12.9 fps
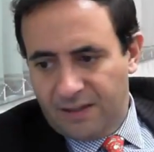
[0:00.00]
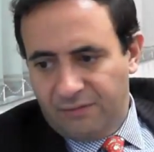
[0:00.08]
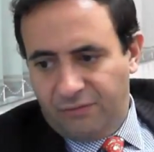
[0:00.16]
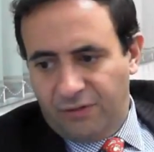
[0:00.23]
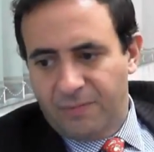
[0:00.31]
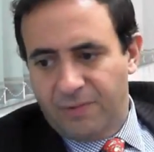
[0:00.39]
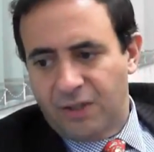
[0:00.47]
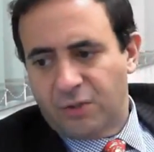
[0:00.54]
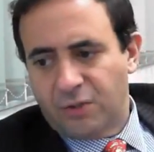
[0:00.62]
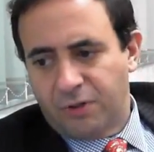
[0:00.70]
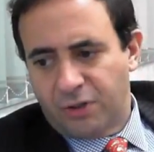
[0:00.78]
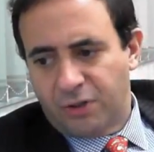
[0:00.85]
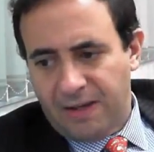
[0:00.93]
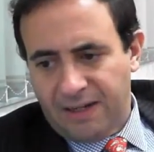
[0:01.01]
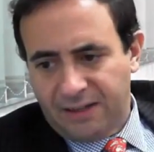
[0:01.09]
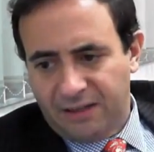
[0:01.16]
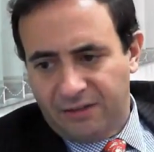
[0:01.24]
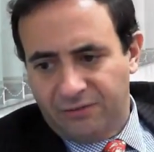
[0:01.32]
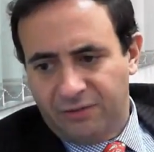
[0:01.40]
from this
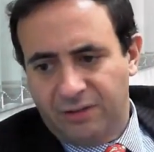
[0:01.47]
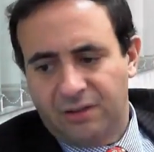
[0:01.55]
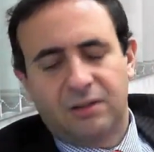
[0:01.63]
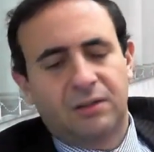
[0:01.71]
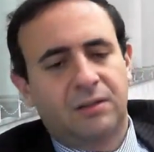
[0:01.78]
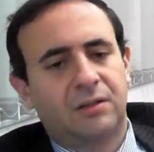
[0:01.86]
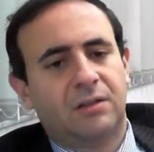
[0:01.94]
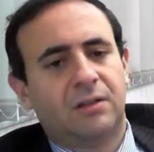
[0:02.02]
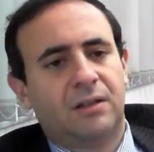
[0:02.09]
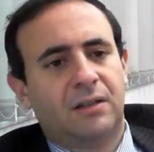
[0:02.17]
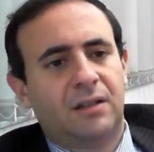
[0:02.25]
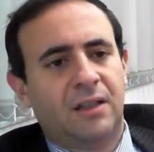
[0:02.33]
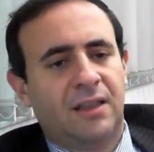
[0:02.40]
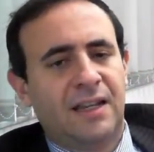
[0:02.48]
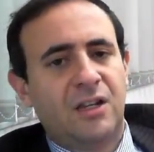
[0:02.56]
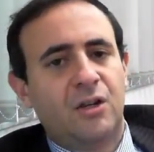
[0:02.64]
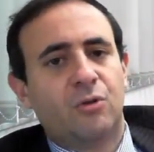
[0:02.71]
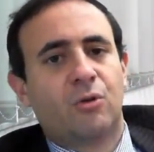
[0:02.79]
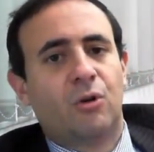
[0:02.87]
perspective
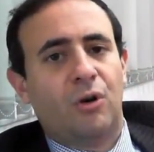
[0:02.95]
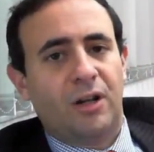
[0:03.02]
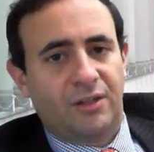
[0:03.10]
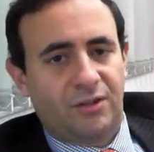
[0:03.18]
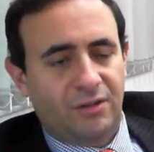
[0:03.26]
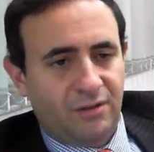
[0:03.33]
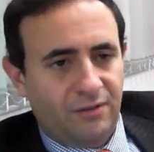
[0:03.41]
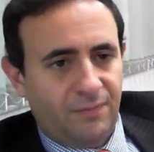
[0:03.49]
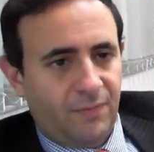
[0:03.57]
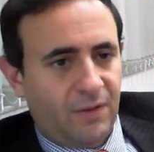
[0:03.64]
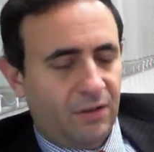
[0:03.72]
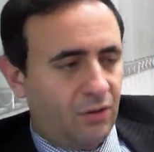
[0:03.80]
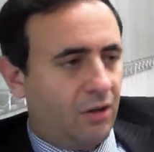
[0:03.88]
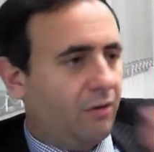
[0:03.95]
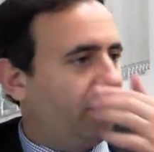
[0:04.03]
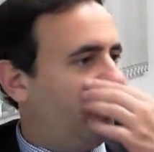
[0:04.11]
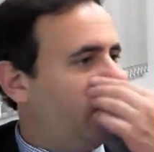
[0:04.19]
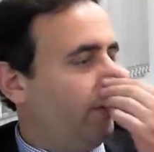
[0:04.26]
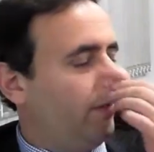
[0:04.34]
than new coins. So we've
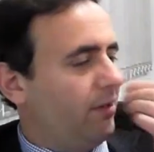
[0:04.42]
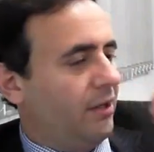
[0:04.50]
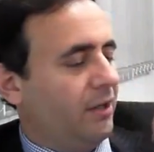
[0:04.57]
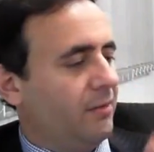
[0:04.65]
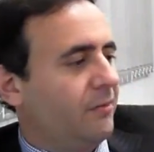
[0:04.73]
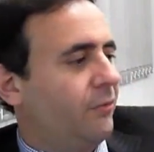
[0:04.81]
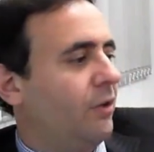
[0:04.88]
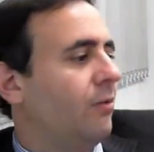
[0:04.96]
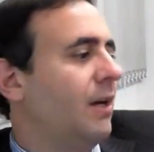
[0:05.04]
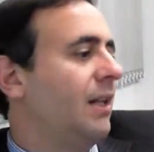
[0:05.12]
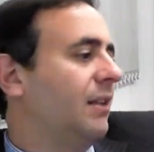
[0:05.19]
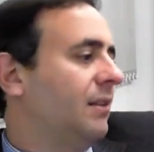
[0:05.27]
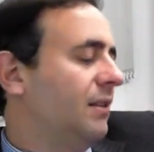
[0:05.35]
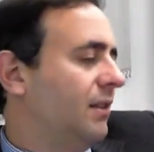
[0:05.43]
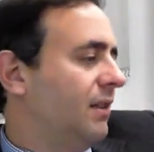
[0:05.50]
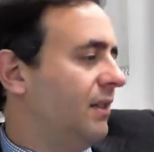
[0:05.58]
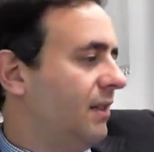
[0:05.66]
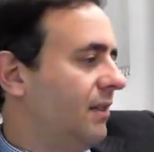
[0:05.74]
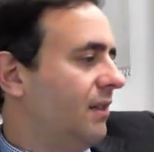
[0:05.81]
heard this argument before. Well,
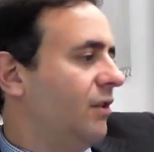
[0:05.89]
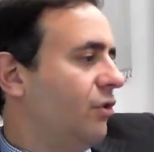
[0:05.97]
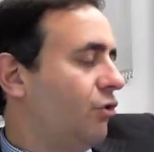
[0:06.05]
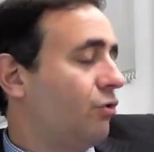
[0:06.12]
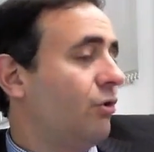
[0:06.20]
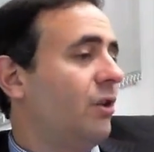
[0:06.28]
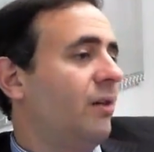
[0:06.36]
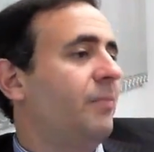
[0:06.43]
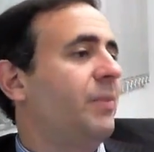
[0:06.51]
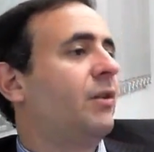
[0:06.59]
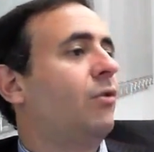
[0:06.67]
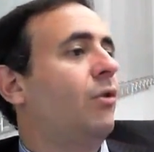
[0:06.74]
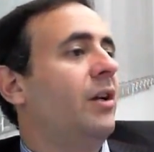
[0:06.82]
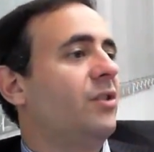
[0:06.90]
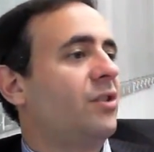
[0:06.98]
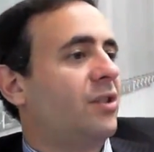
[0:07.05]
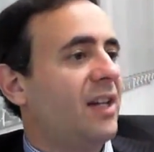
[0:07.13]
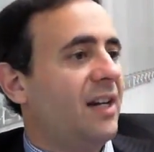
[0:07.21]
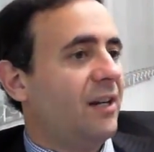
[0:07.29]
sure, Bitcoin is
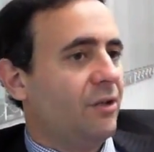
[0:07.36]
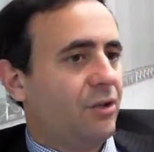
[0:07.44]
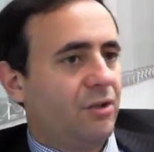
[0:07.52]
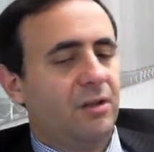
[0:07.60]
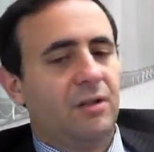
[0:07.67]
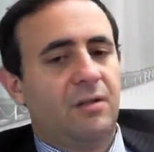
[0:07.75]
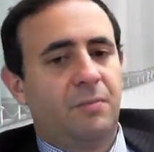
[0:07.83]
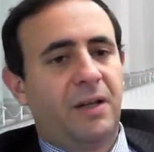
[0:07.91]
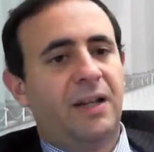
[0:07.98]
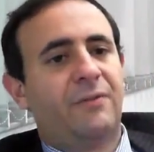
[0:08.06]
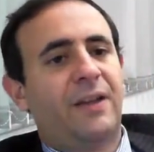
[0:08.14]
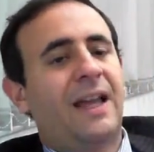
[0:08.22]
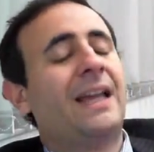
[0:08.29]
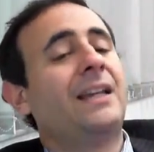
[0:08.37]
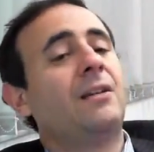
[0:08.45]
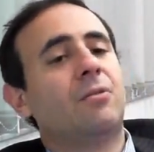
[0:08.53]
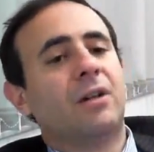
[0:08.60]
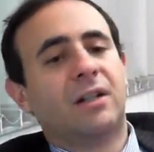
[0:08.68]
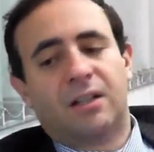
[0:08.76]
scarce, but if
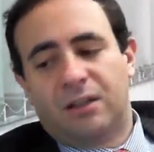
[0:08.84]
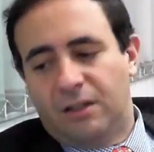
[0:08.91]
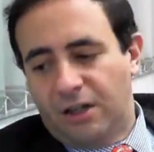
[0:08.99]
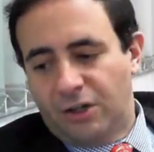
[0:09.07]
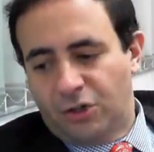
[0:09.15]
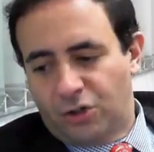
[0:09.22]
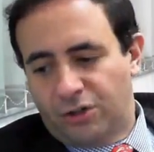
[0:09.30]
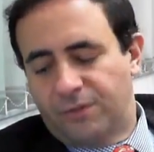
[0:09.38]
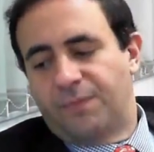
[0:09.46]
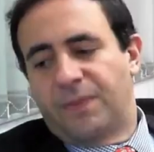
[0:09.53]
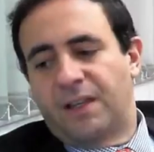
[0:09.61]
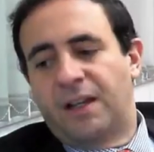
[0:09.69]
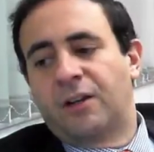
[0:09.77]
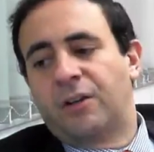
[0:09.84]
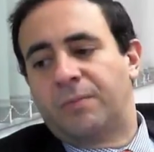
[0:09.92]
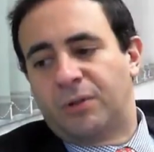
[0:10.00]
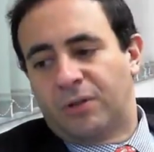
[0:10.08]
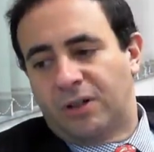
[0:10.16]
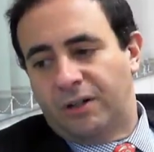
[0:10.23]
anyone can launch a
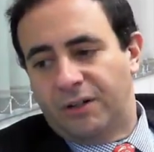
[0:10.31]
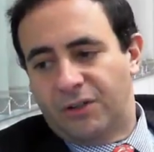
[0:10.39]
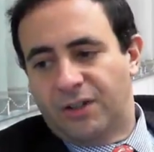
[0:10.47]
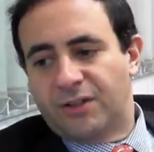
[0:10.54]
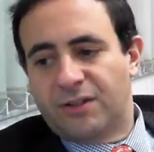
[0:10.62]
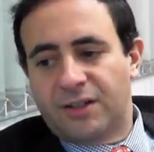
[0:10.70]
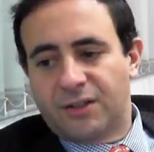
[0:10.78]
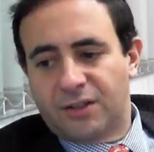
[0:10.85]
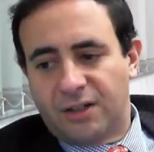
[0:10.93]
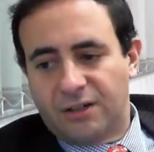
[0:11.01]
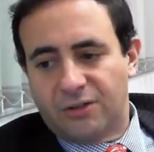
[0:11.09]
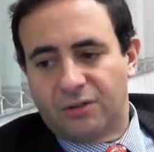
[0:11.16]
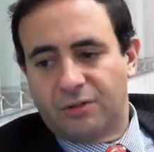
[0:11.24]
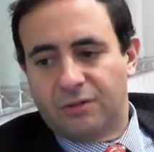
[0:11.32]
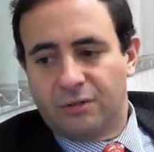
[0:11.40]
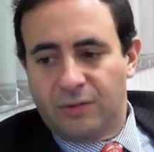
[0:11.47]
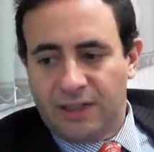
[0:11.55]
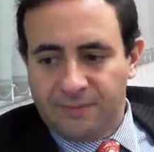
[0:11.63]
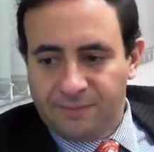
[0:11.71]
cryptocurrency, it's not scarce.
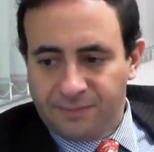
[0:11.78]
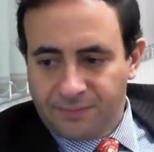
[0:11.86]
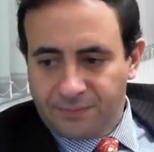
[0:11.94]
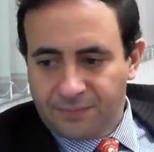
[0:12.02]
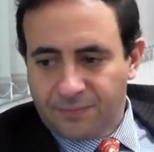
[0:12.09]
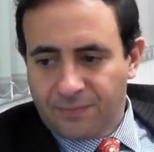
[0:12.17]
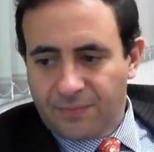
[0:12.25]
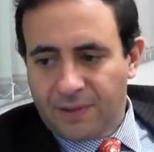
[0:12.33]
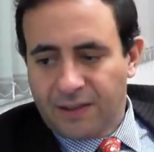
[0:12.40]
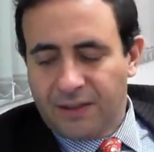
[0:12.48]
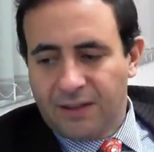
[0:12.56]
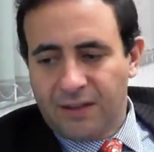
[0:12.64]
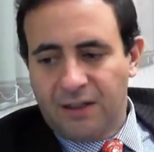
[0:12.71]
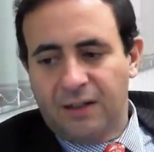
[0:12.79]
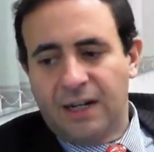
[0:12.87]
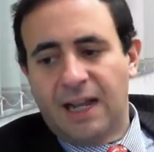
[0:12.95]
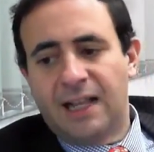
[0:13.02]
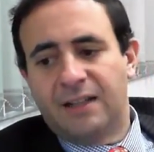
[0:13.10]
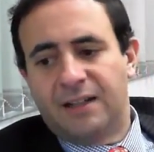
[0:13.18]
Well, the
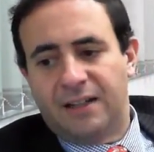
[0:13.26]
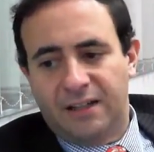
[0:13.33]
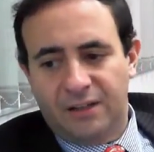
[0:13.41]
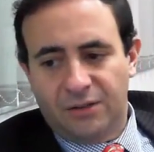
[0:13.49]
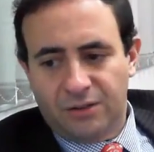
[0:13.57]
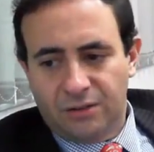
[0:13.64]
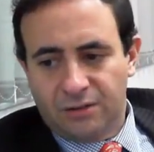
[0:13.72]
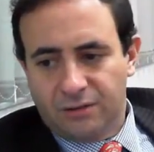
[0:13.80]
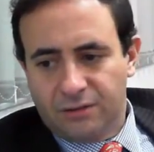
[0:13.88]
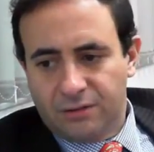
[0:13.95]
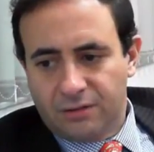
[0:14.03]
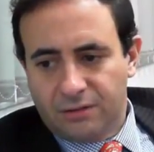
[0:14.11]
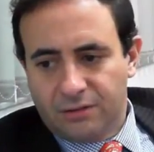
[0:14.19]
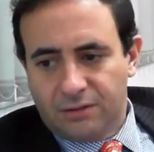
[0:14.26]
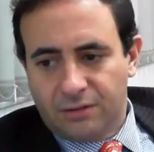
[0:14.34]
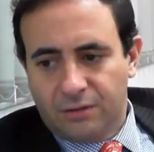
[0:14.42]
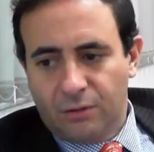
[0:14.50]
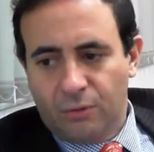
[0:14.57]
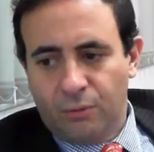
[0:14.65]
reality is
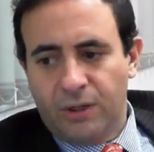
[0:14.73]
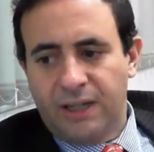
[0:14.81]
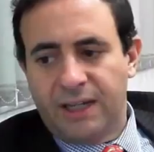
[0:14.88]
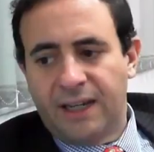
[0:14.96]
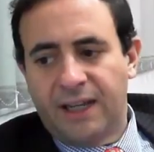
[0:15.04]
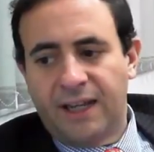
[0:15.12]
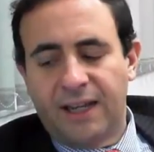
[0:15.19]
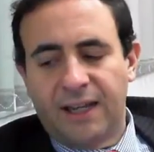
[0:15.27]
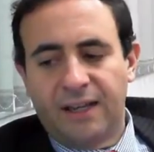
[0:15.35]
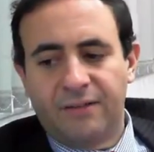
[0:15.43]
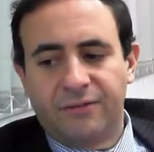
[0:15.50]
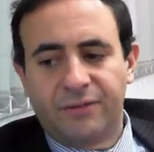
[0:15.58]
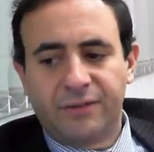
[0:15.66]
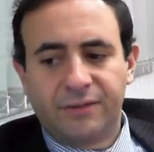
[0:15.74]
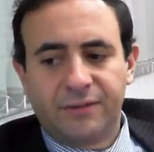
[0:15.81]
we have